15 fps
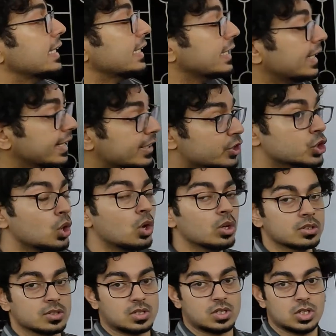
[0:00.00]

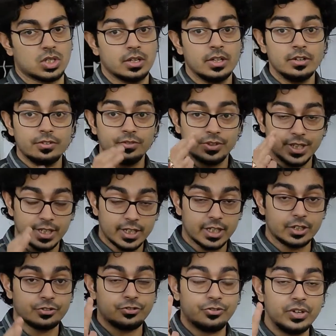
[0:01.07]
Electrons, there
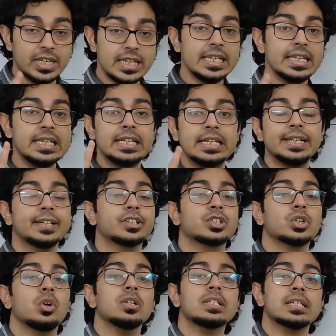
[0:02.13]
are free
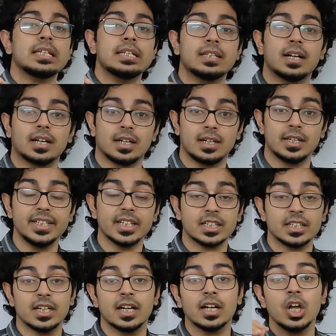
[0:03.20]
electrons in the
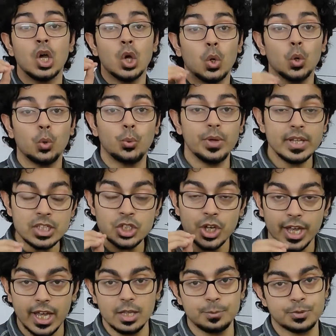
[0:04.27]
conductor which
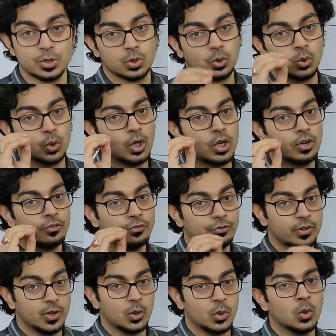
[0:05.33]
helps to
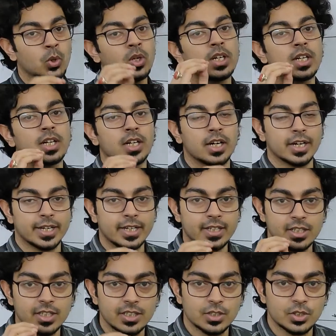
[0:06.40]
flow
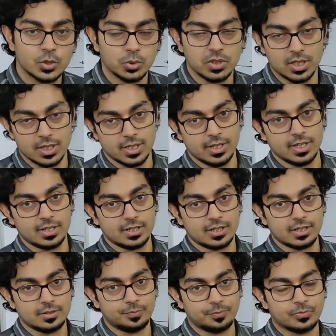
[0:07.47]
current through the conductor.
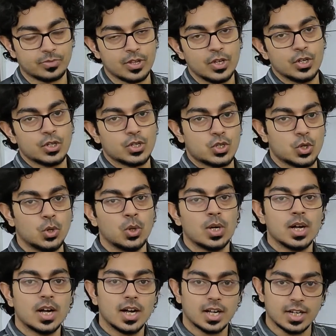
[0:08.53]

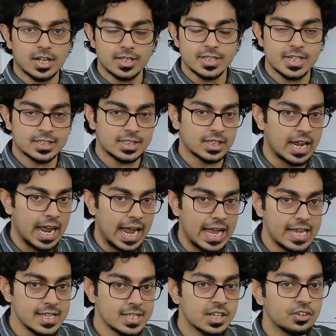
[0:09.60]
So a conductor
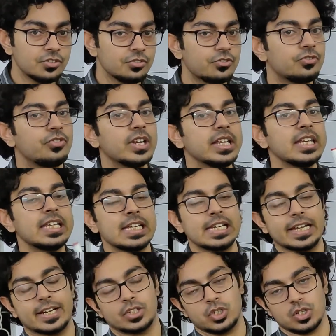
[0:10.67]
has free
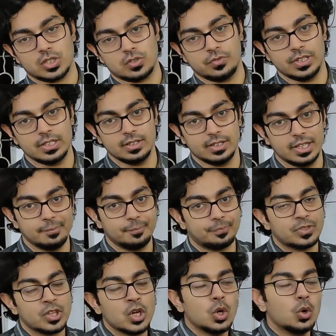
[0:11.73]
electrons within them,
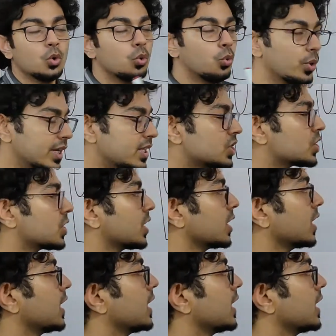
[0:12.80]
which